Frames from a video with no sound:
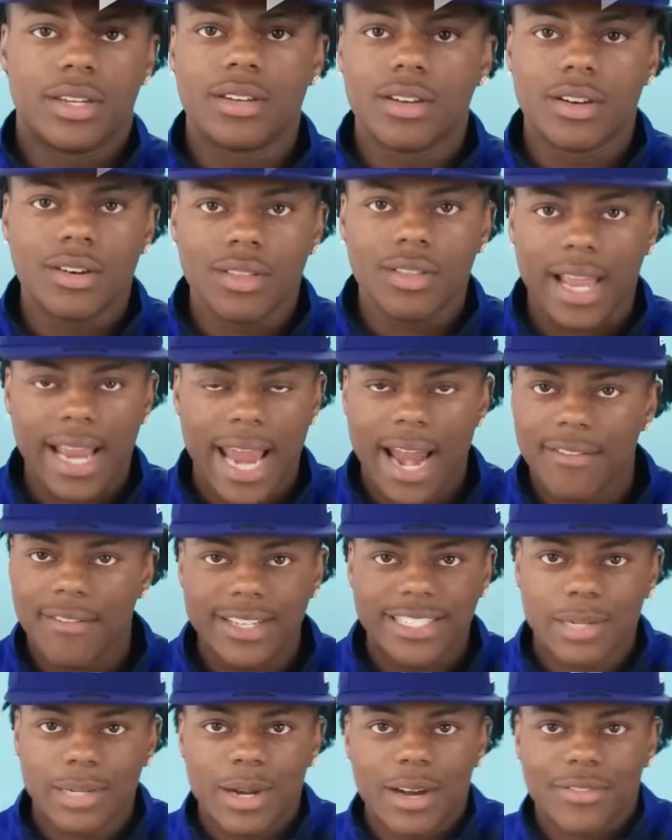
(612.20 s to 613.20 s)
You know, like
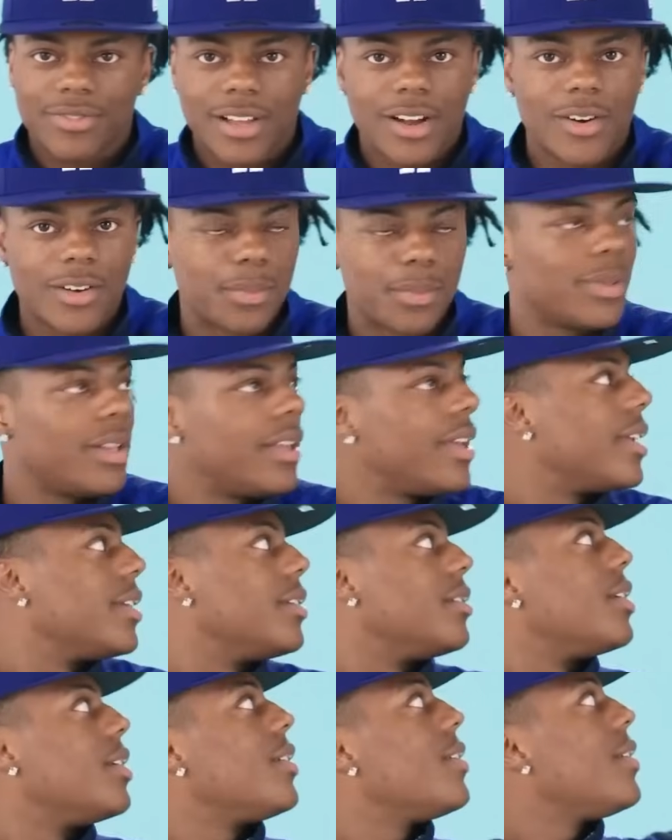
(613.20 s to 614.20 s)
every time I fly on a
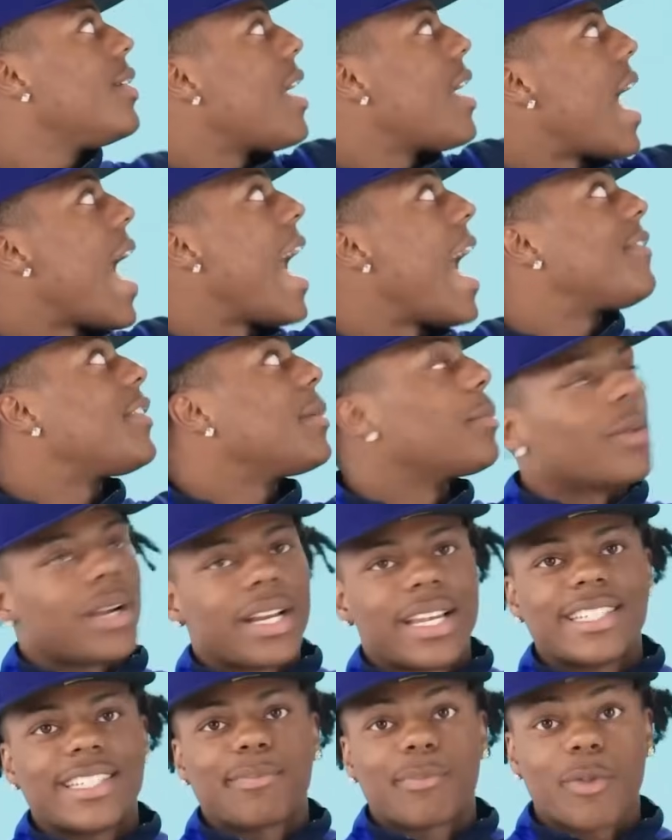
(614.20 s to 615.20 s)
plane, you know, I have to
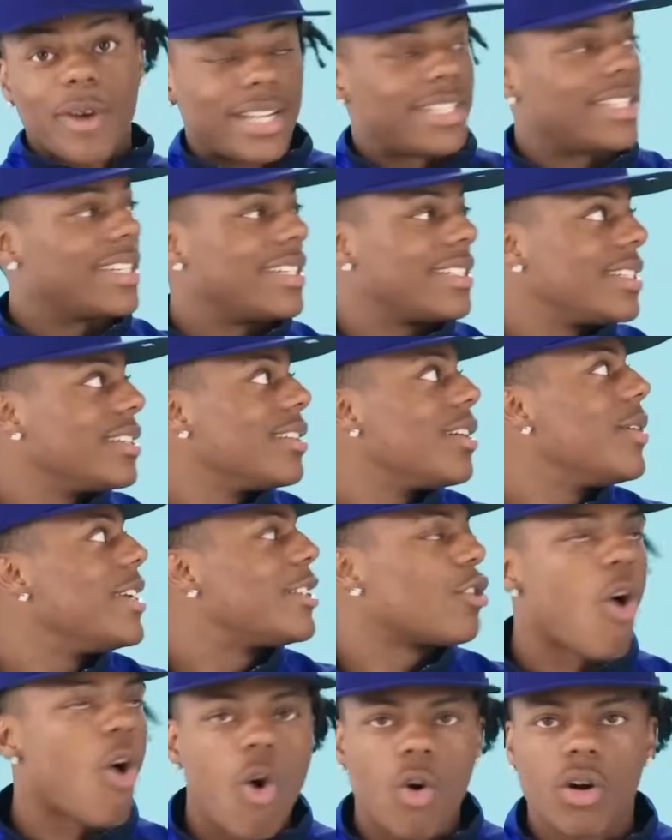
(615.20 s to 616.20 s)
bring his presence, you know,
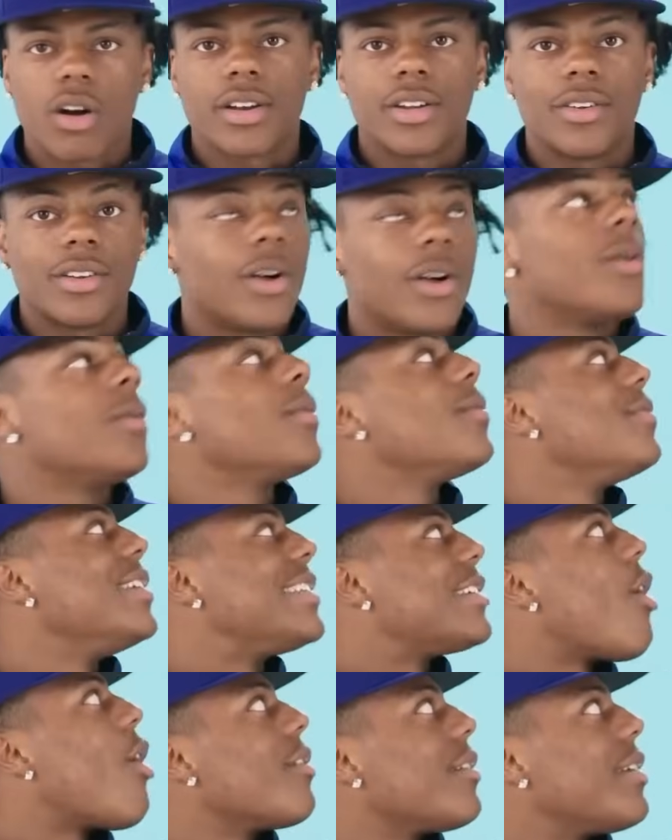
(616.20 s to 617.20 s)
his aura, you know,
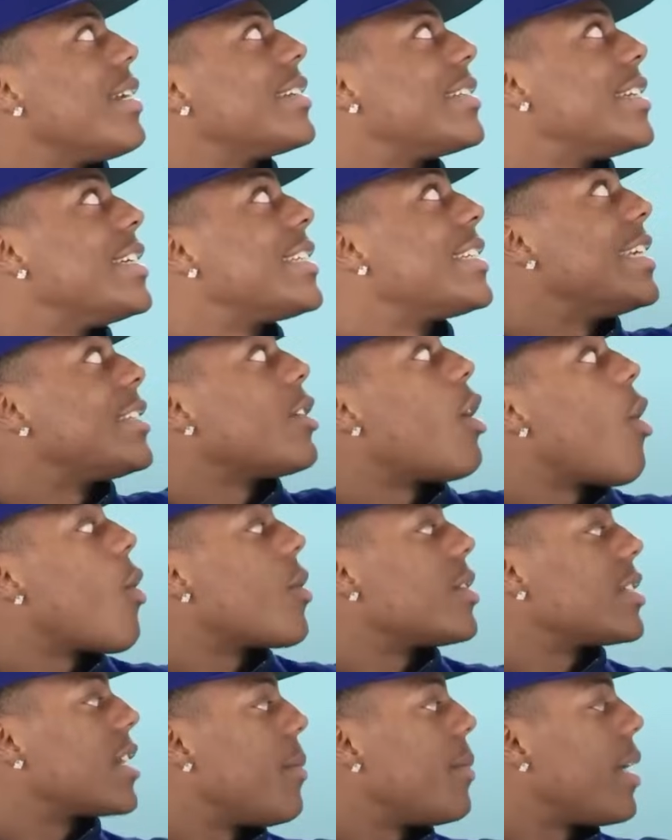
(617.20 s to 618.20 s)
it's, there's this, it's
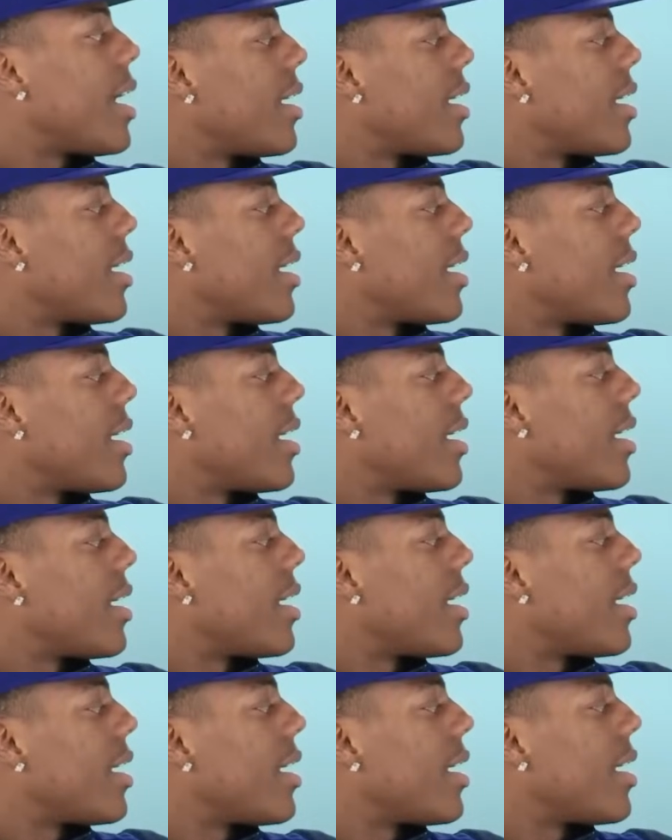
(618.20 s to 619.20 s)
aura's come out. You have to
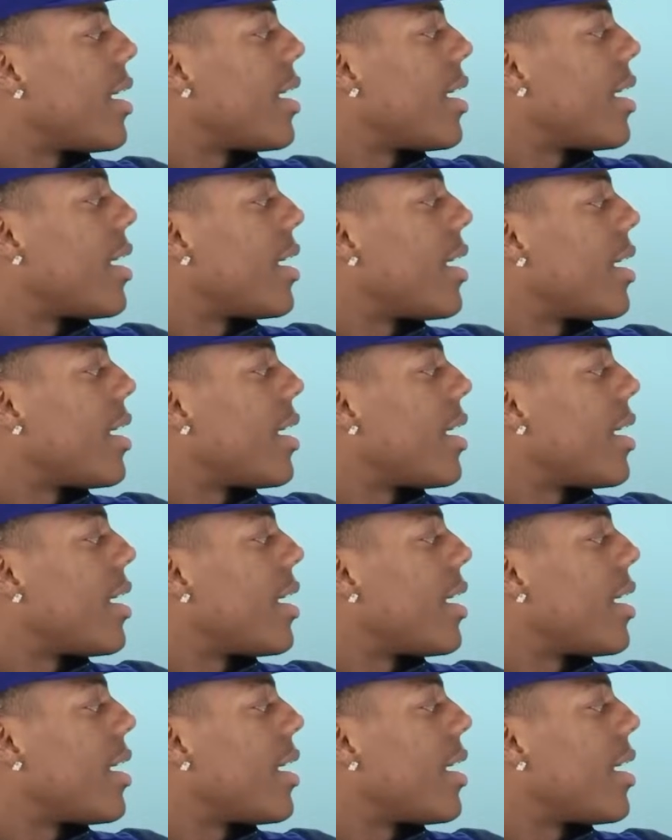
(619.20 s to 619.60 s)
bring his